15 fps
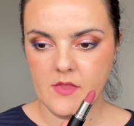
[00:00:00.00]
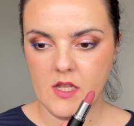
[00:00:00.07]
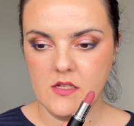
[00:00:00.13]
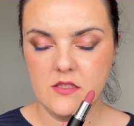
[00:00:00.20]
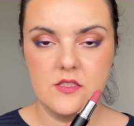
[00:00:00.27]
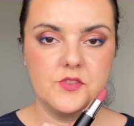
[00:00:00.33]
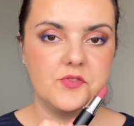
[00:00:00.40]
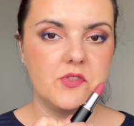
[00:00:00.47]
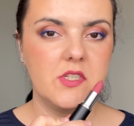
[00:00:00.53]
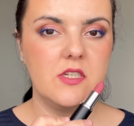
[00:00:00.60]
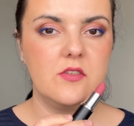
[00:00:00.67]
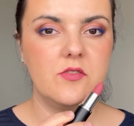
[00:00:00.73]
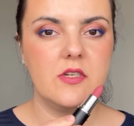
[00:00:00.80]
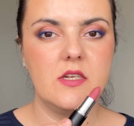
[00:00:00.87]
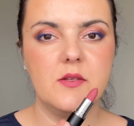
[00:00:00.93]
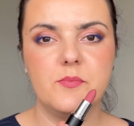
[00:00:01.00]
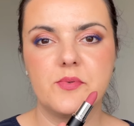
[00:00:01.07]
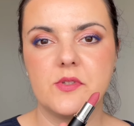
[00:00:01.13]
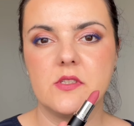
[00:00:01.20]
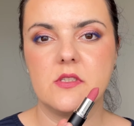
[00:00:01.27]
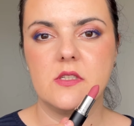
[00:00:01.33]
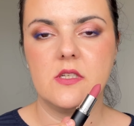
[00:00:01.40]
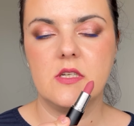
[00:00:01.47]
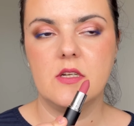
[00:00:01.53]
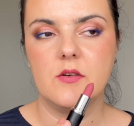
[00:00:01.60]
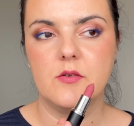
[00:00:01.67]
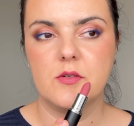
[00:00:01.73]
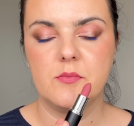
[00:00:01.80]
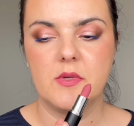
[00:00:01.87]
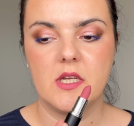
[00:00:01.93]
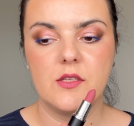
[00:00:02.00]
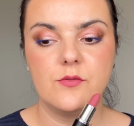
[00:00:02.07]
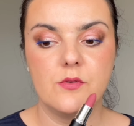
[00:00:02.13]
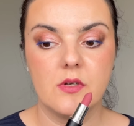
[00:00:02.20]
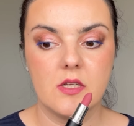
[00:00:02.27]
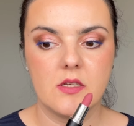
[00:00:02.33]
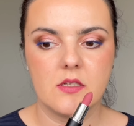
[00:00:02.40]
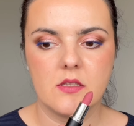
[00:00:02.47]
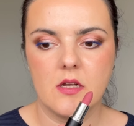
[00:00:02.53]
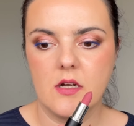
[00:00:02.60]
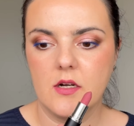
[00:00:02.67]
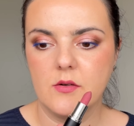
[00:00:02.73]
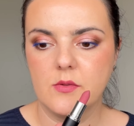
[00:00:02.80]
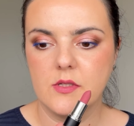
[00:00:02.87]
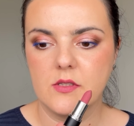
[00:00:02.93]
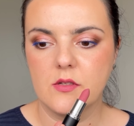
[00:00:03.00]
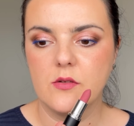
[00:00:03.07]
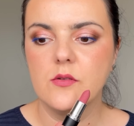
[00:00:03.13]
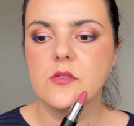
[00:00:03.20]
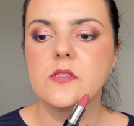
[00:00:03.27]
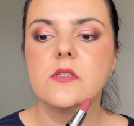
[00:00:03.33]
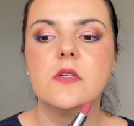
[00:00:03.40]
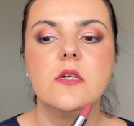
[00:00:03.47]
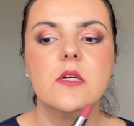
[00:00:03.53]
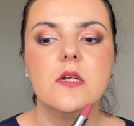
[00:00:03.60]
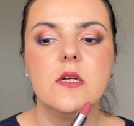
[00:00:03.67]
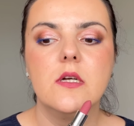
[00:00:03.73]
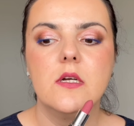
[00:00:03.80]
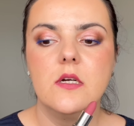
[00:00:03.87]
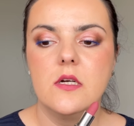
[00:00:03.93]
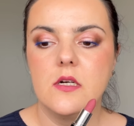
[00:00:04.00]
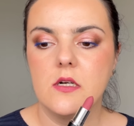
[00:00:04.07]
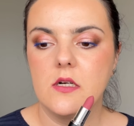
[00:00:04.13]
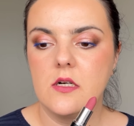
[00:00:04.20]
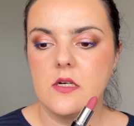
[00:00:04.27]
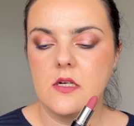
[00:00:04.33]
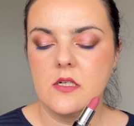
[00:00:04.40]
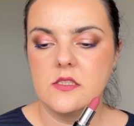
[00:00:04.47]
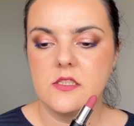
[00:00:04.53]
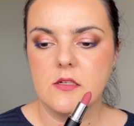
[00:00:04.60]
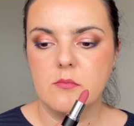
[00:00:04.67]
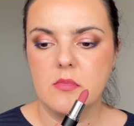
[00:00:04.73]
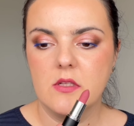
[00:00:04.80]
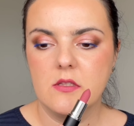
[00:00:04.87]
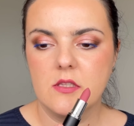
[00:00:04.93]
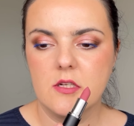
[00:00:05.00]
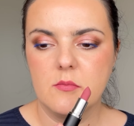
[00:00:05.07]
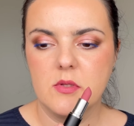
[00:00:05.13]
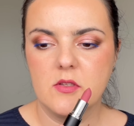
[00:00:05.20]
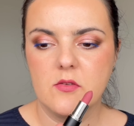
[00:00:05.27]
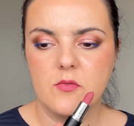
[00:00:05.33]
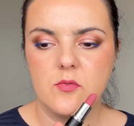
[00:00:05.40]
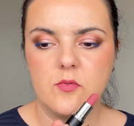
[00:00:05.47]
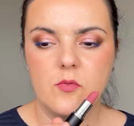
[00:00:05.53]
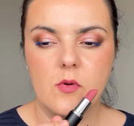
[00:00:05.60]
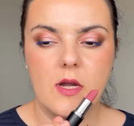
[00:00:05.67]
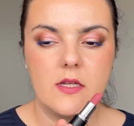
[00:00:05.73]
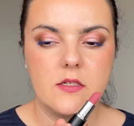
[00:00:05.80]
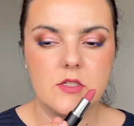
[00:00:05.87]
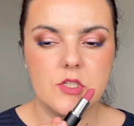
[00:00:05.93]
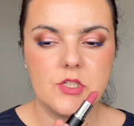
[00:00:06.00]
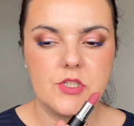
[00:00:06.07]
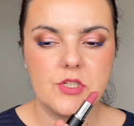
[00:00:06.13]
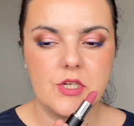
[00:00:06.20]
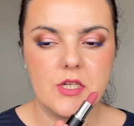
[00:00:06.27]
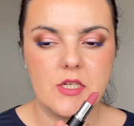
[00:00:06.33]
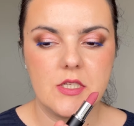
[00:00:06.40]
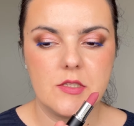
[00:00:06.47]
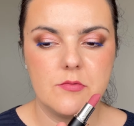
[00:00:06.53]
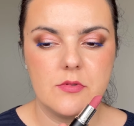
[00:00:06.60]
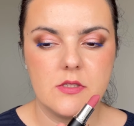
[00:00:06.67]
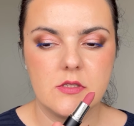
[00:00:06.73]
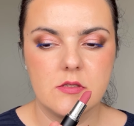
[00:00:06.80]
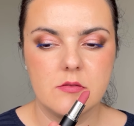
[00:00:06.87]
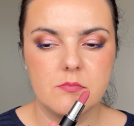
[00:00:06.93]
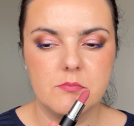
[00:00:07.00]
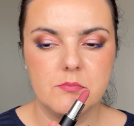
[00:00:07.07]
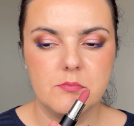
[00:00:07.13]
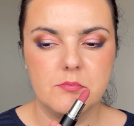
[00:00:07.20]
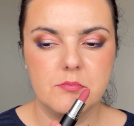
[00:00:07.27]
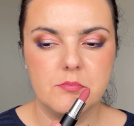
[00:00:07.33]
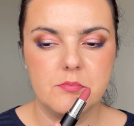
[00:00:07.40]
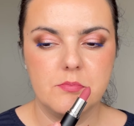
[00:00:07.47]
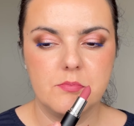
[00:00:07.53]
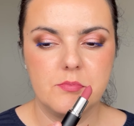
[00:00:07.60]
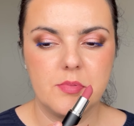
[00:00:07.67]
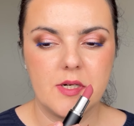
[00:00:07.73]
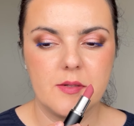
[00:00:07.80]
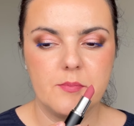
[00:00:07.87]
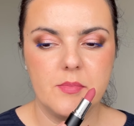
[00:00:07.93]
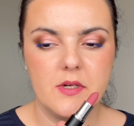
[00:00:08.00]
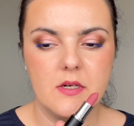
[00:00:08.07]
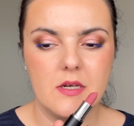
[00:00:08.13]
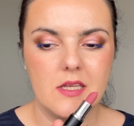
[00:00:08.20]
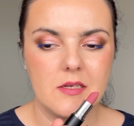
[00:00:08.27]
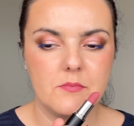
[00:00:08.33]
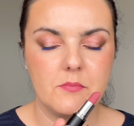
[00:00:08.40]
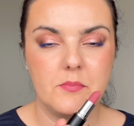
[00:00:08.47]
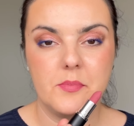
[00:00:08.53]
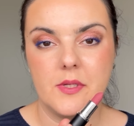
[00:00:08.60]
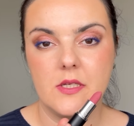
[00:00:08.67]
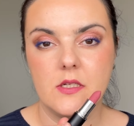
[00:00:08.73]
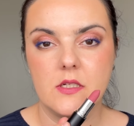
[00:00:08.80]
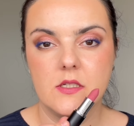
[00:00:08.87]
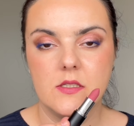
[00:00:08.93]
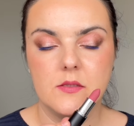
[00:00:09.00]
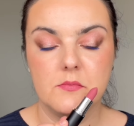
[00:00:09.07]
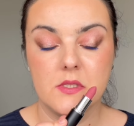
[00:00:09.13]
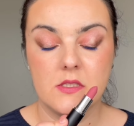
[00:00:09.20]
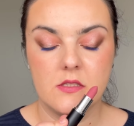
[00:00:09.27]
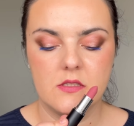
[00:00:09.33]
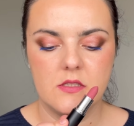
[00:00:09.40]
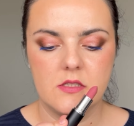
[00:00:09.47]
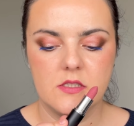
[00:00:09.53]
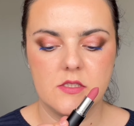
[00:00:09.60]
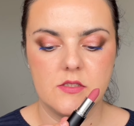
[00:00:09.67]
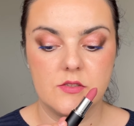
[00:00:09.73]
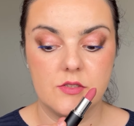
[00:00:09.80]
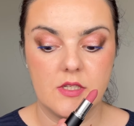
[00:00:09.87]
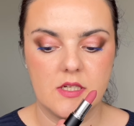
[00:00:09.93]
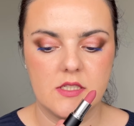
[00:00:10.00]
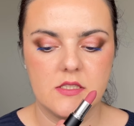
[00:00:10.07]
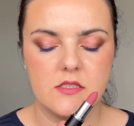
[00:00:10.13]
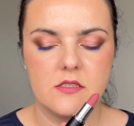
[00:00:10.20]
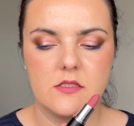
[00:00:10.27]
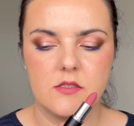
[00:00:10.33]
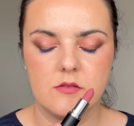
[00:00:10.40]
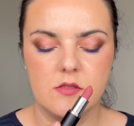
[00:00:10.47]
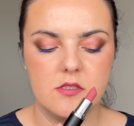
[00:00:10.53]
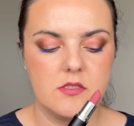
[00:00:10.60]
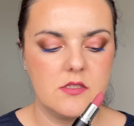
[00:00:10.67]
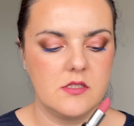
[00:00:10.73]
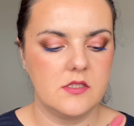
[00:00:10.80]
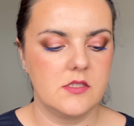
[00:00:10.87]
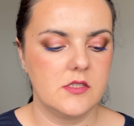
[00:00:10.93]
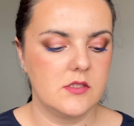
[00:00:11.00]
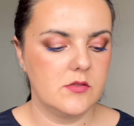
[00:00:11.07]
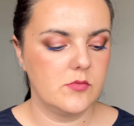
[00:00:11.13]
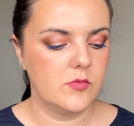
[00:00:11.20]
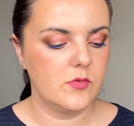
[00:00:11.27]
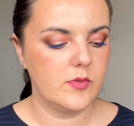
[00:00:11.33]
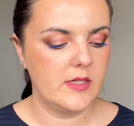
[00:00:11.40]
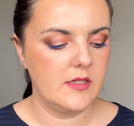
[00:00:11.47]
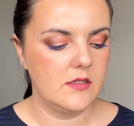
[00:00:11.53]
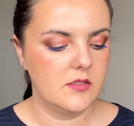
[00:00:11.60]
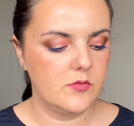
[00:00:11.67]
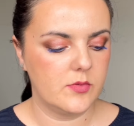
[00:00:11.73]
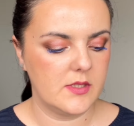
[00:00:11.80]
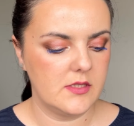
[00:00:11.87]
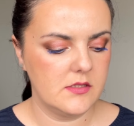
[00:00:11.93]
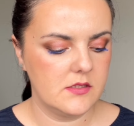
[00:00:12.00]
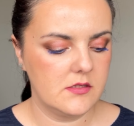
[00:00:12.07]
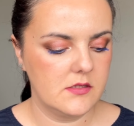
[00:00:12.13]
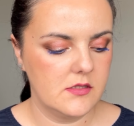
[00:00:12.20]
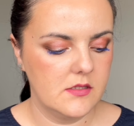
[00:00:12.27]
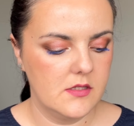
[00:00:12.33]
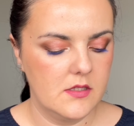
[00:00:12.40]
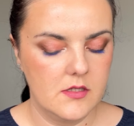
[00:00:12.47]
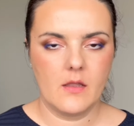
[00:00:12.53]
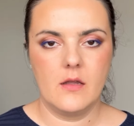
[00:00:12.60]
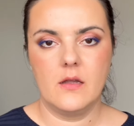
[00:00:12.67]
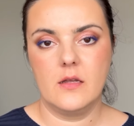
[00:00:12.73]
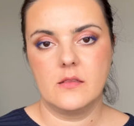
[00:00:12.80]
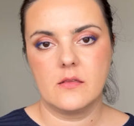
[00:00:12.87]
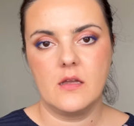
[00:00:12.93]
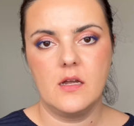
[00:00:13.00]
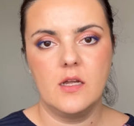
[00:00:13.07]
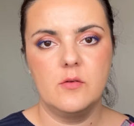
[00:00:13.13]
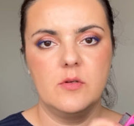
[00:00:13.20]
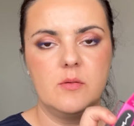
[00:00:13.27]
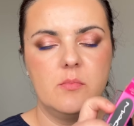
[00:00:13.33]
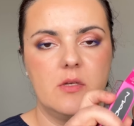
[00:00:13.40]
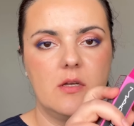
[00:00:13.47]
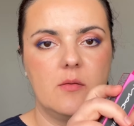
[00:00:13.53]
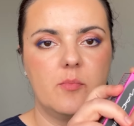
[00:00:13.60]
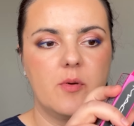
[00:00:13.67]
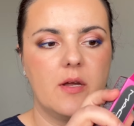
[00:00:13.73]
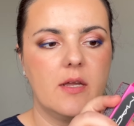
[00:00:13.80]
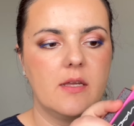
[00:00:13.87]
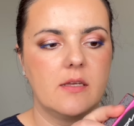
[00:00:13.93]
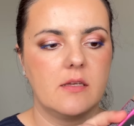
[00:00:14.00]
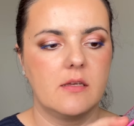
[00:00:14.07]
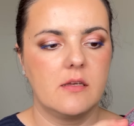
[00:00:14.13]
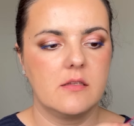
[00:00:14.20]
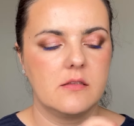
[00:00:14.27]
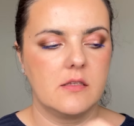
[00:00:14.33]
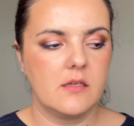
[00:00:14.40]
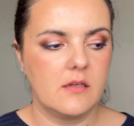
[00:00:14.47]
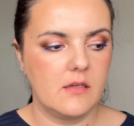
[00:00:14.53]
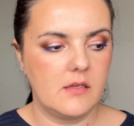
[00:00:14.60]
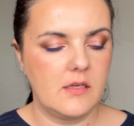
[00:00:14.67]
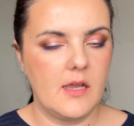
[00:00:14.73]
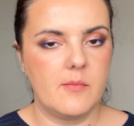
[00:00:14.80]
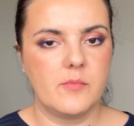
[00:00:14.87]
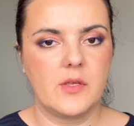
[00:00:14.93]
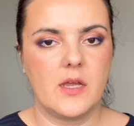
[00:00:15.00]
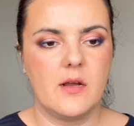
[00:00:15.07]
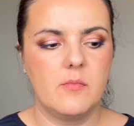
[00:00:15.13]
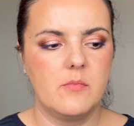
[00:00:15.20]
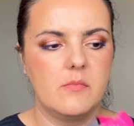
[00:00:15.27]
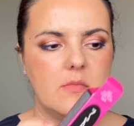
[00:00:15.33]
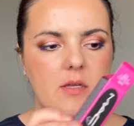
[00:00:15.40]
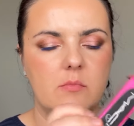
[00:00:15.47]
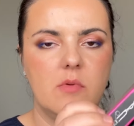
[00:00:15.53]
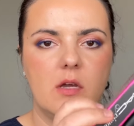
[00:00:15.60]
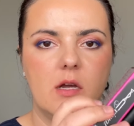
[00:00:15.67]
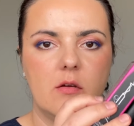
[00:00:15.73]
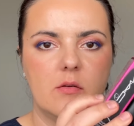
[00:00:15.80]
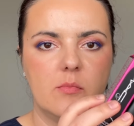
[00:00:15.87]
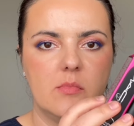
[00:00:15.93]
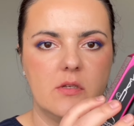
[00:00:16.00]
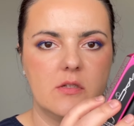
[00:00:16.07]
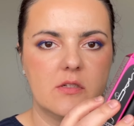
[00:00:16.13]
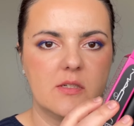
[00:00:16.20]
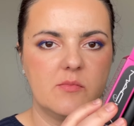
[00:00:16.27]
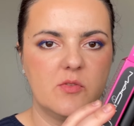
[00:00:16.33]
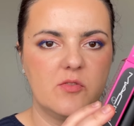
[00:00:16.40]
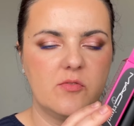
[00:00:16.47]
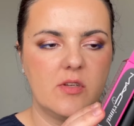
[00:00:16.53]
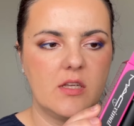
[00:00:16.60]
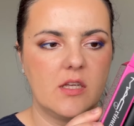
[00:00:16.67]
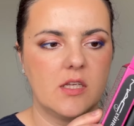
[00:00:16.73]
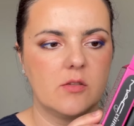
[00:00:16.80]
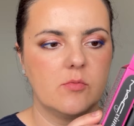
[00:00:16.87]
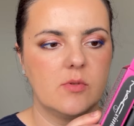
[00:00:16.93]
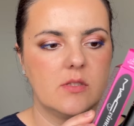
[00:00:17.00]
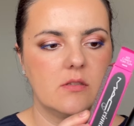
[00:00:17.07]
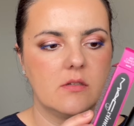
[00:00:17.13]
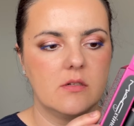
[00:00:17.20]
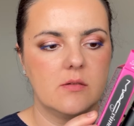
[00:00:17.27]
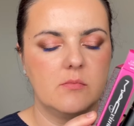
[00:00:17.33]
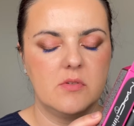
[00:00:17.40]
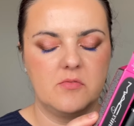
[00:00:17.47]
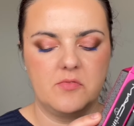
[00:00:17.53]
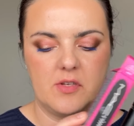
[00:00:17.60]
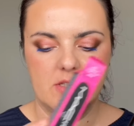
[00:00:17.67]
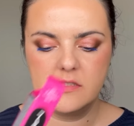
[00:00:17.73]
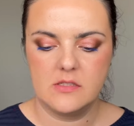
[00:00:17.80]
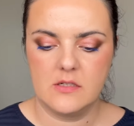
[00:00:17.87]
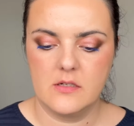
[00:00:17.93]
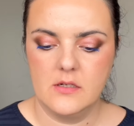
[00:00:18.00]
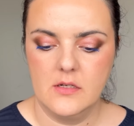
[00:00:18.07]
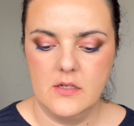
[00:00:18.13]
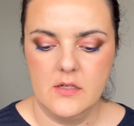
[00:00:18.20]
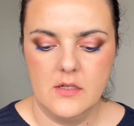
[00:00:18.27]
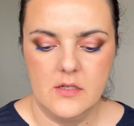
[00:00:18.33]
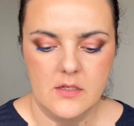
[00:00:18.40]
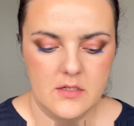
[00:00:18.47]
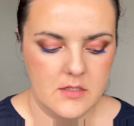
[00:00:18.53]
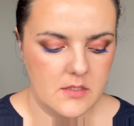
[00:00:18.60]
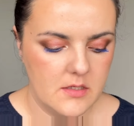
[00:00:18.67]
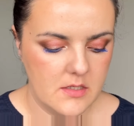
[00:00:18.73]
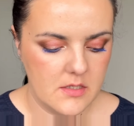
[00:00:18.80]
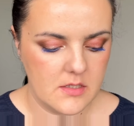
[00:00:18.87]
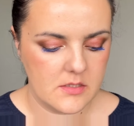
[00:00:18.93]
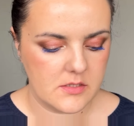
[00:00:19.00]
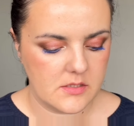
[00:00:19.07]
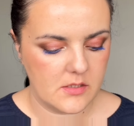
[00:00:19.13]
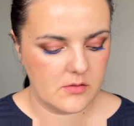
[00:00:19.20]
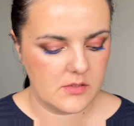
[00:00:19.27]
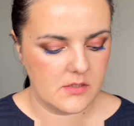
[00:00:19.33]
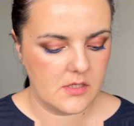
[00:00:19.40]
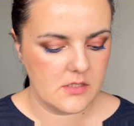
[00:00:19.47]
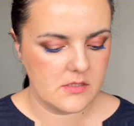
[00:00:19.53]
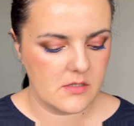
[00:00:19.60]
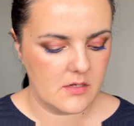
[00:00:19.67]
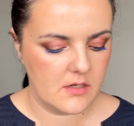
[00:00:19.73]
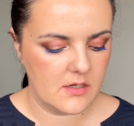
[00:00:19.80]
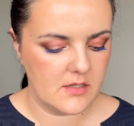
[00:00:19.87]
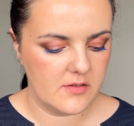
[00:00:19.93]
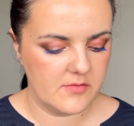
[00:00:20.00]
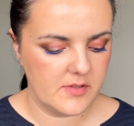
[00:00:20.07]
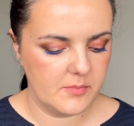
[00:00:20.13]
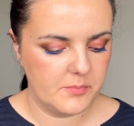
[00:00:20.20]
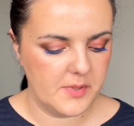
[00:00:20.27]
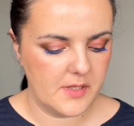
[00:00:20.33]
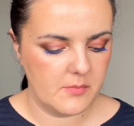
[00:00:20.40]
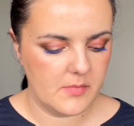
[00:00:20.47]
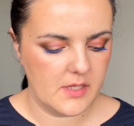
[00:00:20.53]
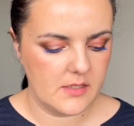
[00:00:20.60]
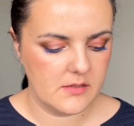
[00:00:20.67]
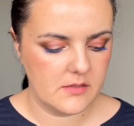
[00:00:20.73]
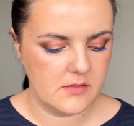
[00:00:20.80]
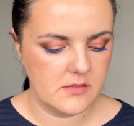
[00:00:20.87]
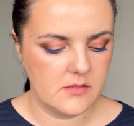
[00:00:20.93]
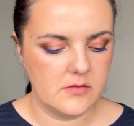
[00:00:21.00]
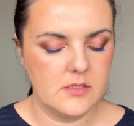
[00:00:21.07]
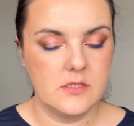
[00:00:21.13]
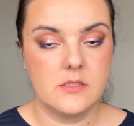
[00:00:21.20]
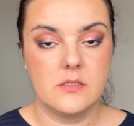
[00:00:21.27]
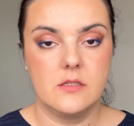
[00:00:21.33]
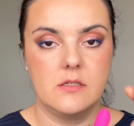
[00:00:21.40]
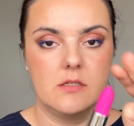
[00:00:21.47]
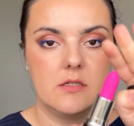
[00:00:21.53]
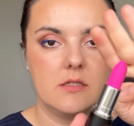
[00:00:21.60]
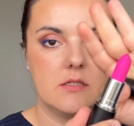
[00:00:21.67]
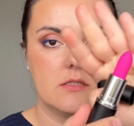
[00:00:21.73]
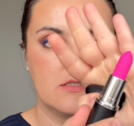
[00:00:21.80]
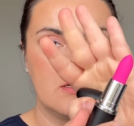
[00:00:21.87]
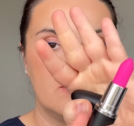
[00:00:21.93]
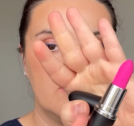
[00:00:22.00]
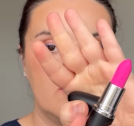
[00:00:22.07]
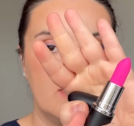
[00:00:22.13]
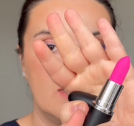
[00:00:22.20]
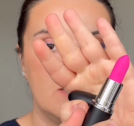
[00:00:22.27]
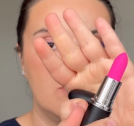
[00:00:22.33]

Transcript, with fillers: It is really pretty on me. I do like it how it looks. It's a little bit of wine shade with purple and pink, but it is nice. So this is Twig Twist, and I will be applying Candy Yum Yum. Maybe I'll be removing it with Bi-Phasic, so it doesn't leave the pigment. So this is a very